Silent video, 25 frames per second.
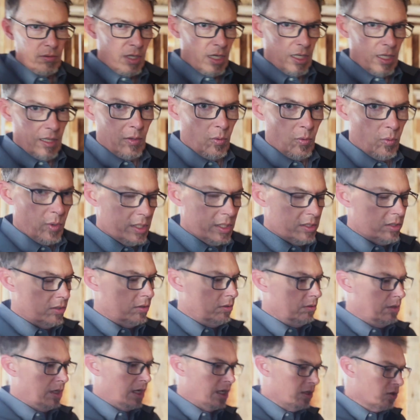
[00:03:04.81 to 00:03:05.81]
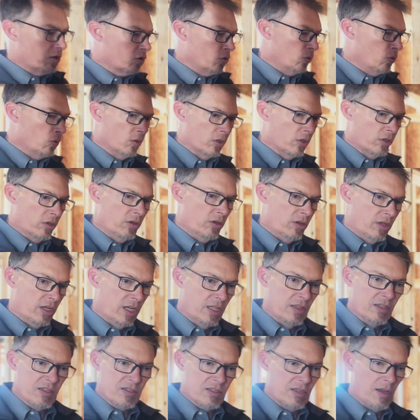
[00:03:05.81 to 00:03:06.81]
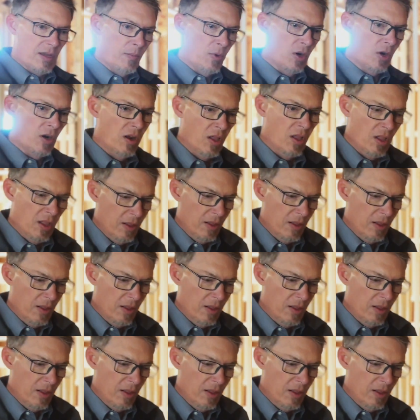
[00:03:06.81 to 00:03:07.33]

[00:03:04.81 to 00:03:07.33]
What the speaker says: in the winter and cooler in the summer.